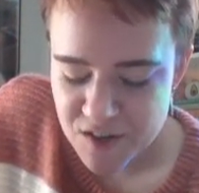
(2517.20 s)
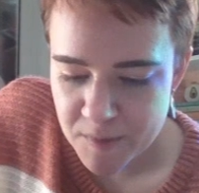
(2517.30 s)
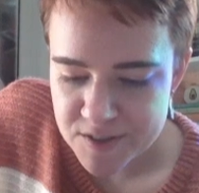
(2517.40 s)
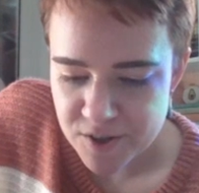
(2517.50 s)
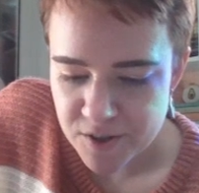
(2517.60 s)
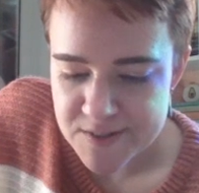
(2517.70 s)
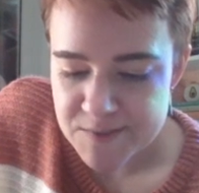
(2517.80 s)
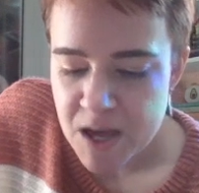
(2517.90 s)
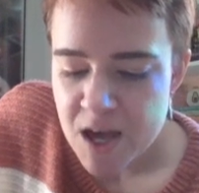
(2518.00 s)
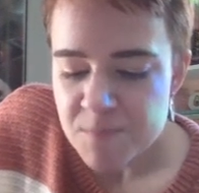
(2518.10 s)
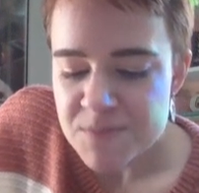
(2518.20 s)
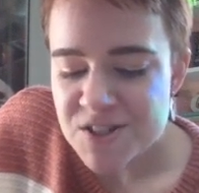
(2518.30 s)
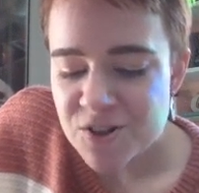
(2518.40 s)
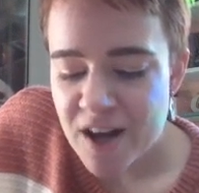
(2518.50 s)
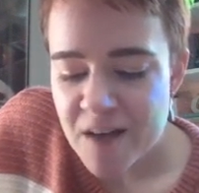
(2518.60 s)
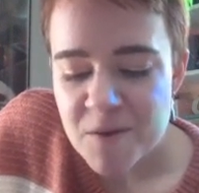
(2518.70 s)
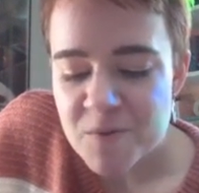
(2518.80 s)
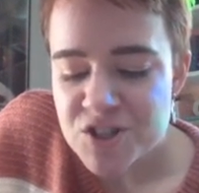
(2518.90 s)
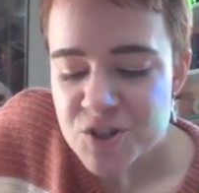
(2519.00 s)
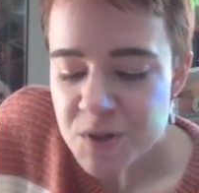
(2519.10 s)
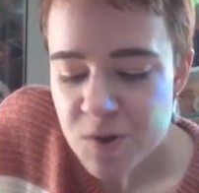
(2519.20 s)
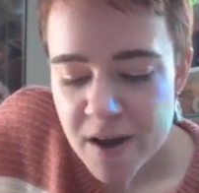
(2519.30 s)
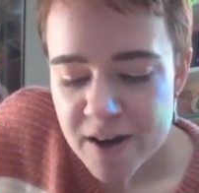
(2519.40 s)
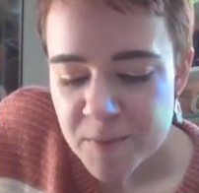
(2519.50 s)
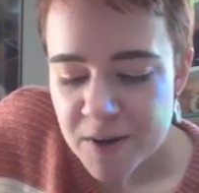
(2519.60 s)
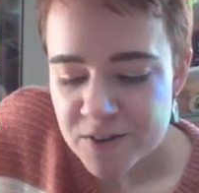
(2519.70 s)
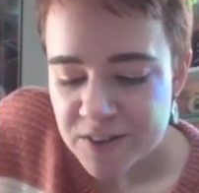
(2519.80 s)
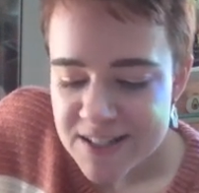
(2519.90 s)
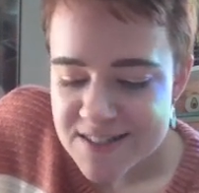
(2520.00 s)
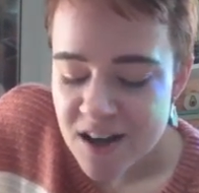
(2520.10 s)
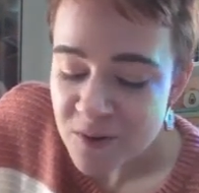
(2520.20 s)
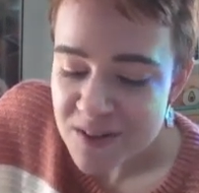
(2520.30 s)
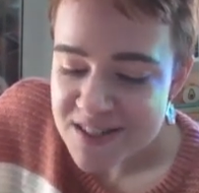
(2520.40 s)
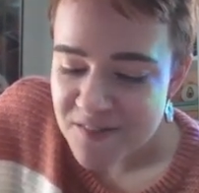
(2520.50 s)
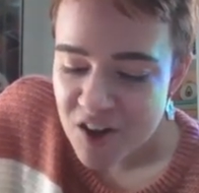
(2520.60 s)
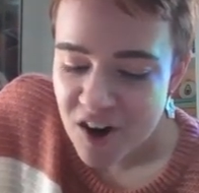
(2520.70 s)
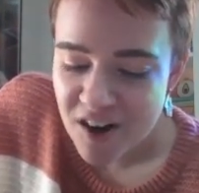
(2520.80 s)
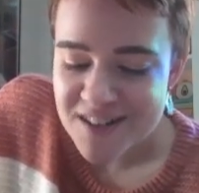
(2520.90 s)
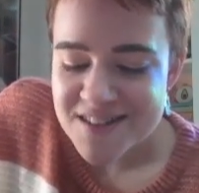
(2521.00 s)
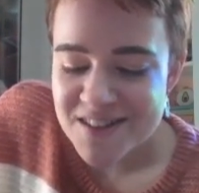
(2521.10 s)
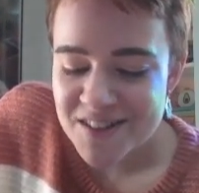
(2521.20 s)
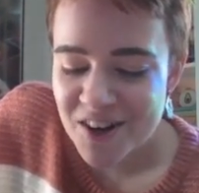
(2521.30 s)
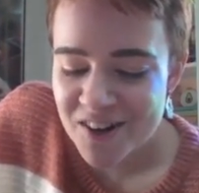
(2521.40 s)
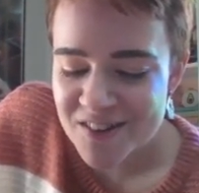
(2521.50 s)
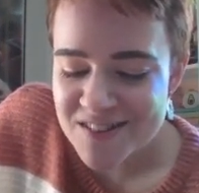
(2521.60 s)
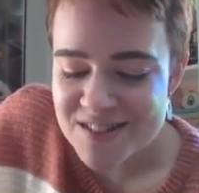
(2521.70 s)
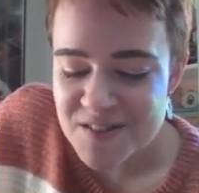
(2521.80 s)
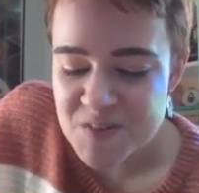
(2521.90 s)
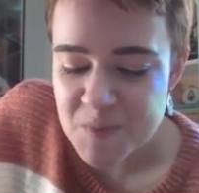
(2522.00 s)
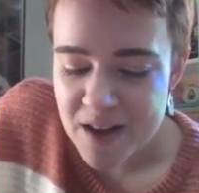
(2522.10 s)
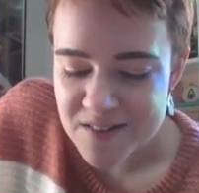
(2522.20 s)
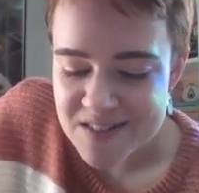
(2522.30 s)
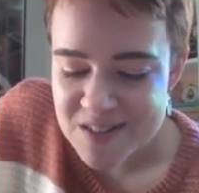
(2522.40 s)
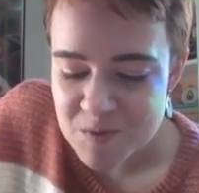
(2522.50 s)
about dogs. Mr. Graham, I wish to inquire about your latest conquest of the heart. The Colonel's two spaniels seem to